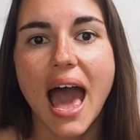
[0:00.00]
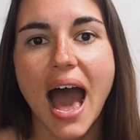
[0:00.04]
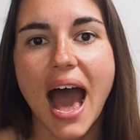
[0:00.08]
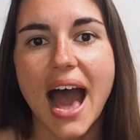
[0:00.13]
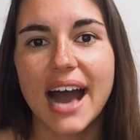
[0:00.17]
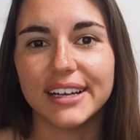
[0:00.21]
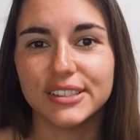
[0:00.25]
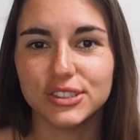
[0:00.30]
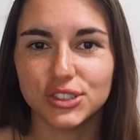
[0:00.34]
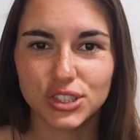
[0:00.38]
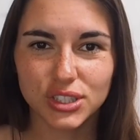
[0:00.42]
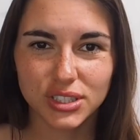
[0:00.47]

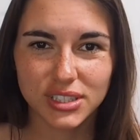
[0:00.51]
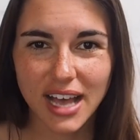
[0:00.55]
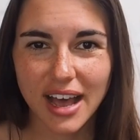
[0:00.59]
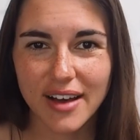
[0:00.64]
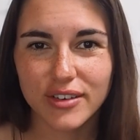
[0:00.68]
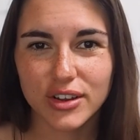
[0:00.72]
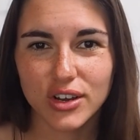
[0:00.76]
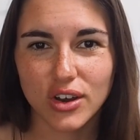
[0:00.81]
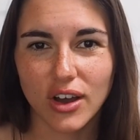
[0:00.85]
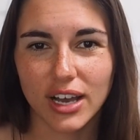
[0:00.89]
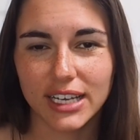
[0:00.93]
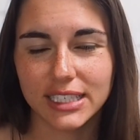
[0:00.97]
and just have
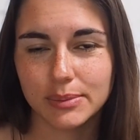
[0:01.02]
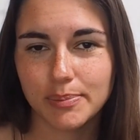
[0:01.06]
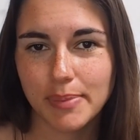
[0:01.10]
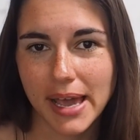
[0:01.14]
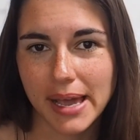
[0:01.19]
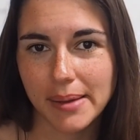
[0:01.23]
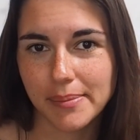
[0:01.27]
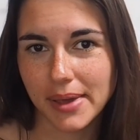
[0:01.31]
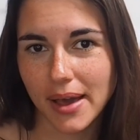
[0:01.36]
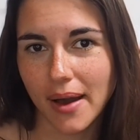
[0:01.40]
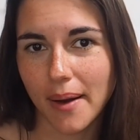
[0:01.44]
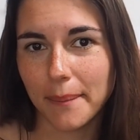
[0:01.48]
a nice
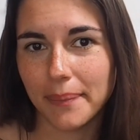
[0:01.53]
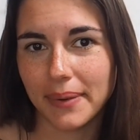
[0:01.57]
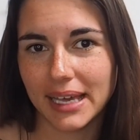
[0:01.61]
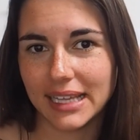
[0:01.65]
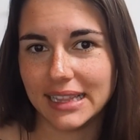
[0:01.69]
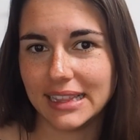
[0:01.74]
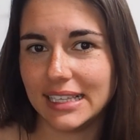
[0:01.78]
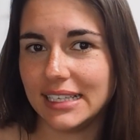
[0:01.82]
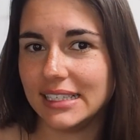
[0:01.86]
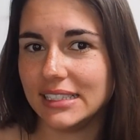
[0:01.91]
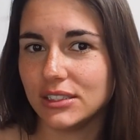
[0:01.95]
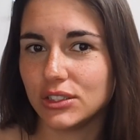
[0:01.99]
pick-me-up
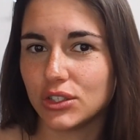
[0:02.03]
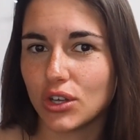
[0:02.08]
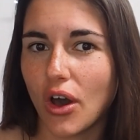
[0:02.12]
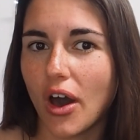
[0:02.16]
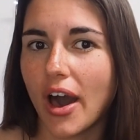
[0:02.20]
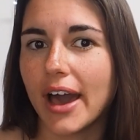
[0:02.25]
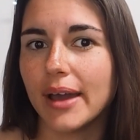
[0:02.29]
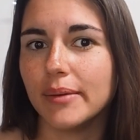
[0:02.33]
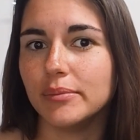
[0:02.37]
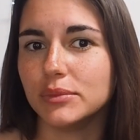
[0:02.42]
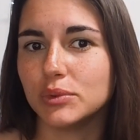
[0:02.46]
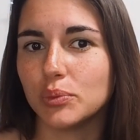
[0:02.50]
in these
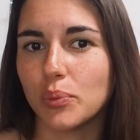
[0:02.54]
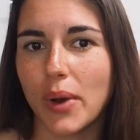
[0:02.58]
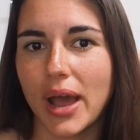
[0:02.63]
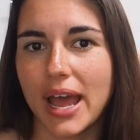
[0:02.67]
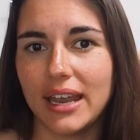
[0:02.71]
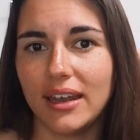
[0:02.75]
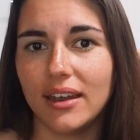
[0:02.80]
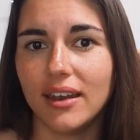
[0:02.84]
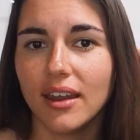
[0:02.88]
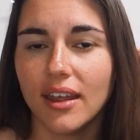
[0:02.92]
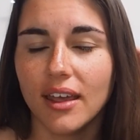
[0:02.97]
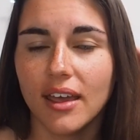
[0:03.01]
times
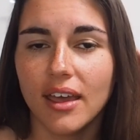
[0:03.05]
when